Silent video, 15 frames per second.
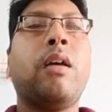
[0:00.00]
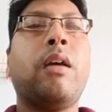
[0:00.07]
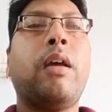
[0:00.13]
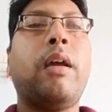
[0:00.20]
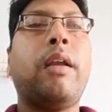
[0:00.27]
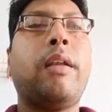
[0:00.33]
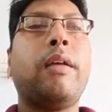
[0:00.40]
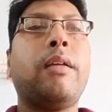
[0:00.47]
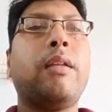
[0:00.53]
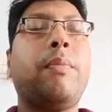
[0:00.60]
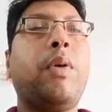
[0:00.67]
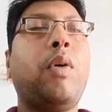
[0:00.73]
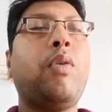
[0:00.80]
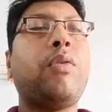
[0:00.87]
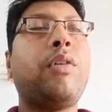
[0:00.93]
and the
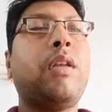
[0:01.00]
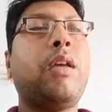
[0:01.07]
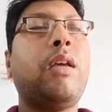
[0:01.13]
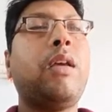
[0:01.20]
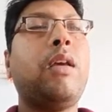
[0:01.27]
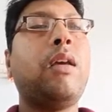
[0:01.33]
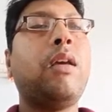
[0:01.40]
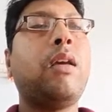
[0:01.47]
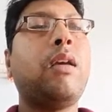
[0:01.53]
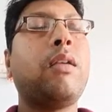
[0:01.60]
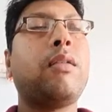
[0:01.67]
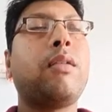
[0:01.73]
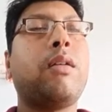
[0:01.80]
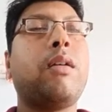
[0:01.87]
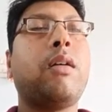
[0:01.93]
POCT
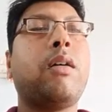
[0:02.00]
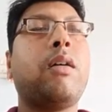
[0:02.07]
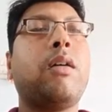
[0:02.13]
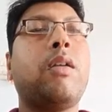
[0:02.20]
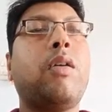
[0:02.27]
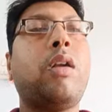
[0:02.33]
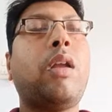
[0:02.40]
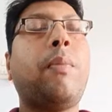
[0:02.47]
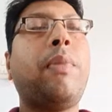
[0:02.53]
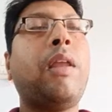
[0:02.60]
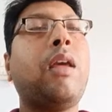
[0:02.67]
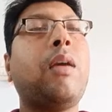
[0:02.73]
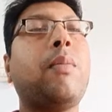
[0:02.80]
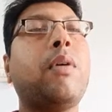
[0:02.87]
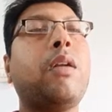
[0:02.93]
is not
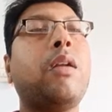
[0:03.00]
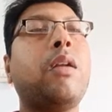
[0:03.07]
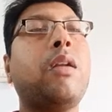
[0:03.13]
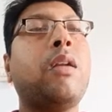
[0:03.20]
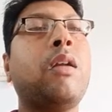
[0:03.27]
applicable